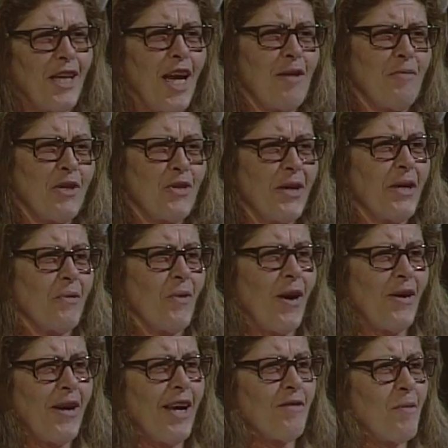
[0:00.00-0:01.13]
I'd be drinking
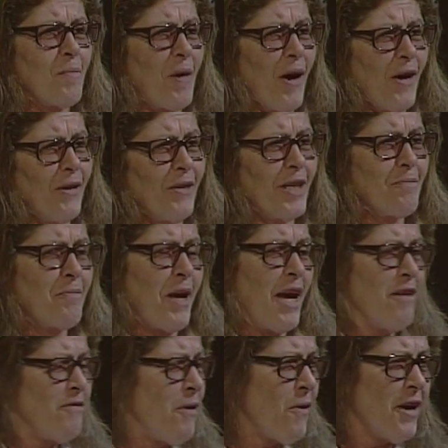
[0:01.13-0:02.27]
water out of a bottle and I'd pay
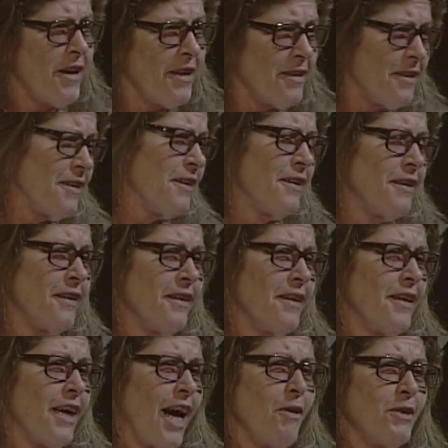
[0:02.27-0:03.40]
for it,
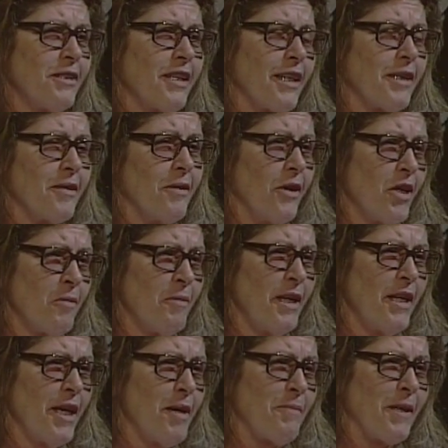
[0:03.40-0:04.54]
I would have said, hook me
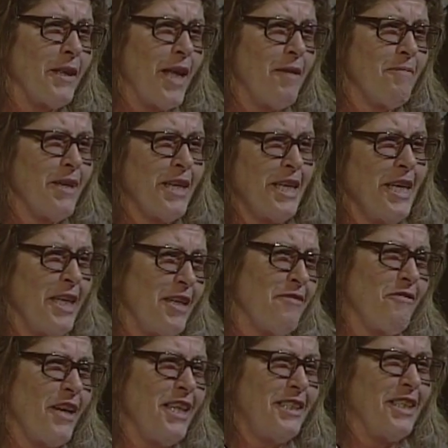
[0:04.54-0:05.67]
up and let me
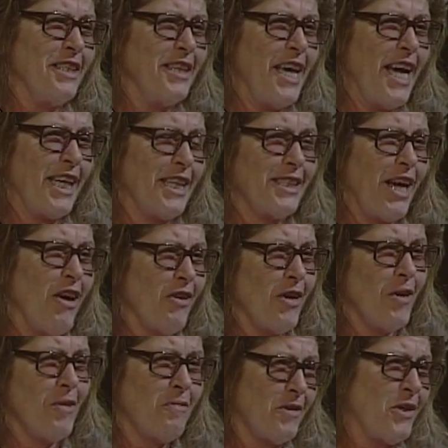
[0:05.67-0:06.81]
invest in that because I'll
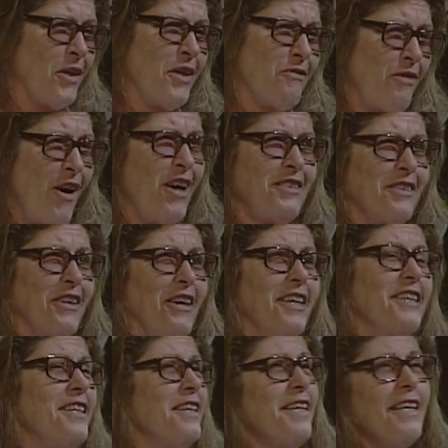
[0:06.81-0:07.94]
go turn the faucet on.
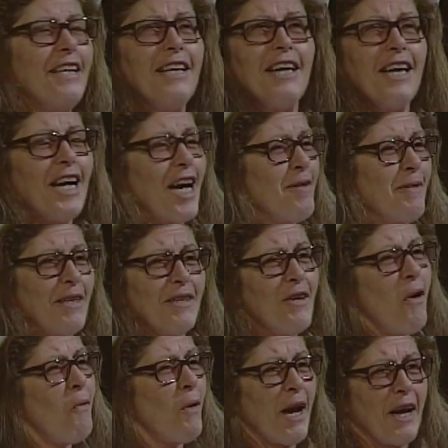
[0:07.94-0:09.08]
I mean,
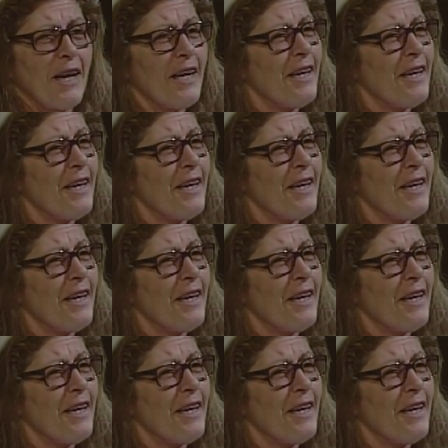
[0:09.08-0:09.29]
no way.